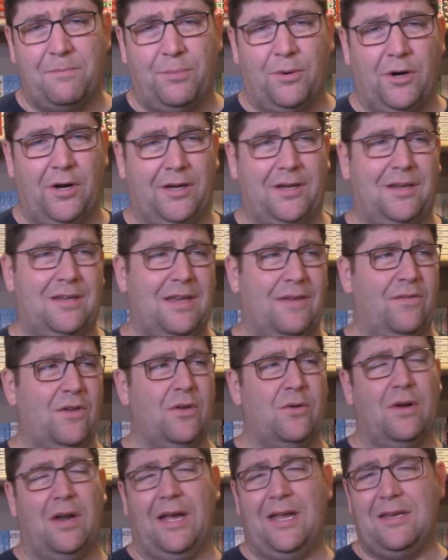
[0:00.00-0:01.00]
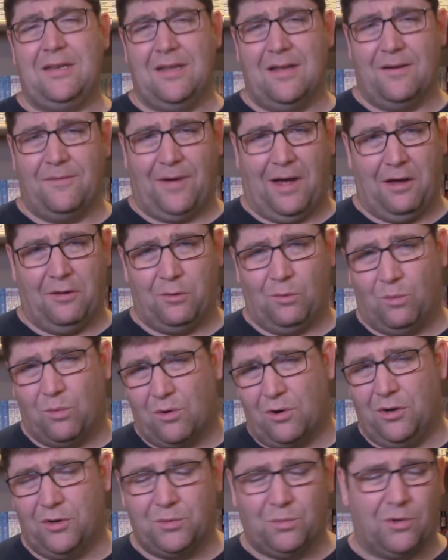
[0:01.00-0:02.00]
book, giving you an idea of how the
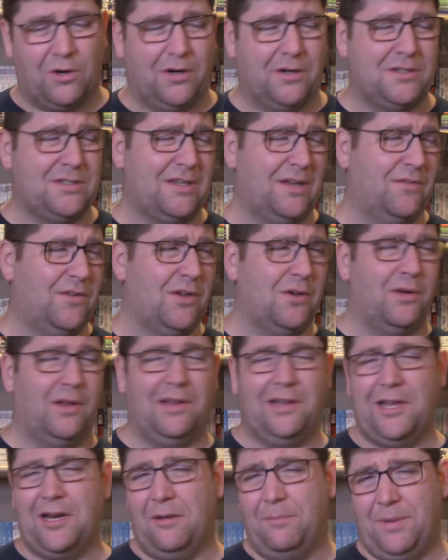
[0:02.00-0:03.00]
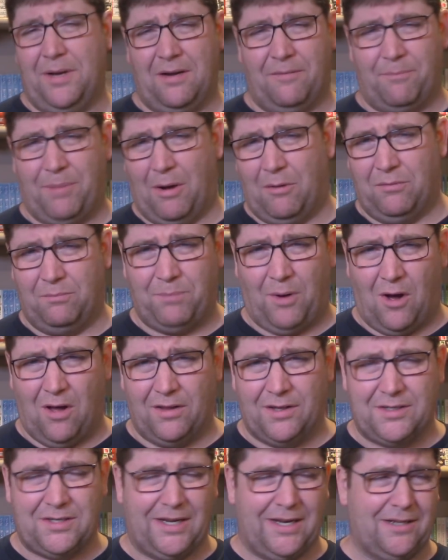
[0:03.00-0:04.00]
world works, giving you a little bit about
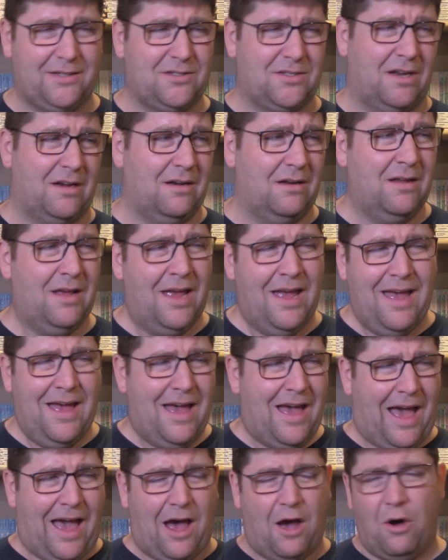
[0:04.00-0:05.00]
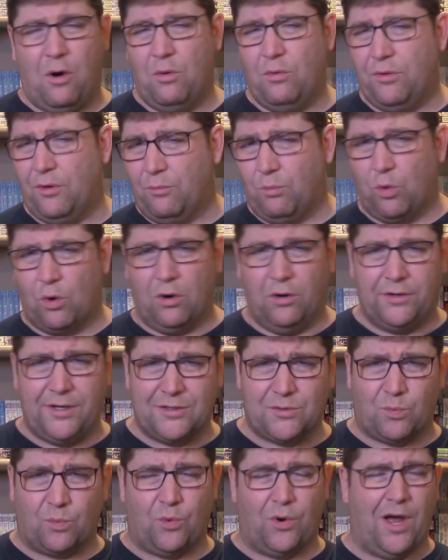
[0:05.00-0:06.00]
politics and how the world
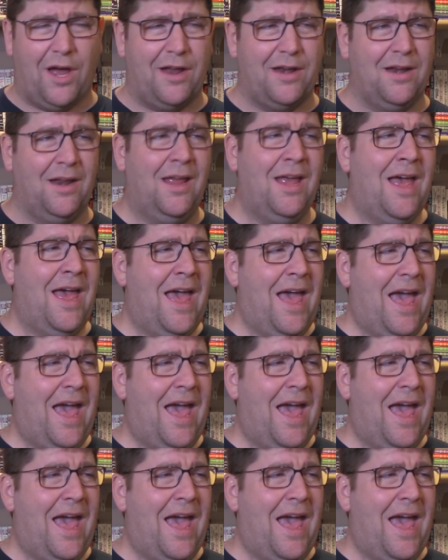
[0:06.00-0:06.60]
is run.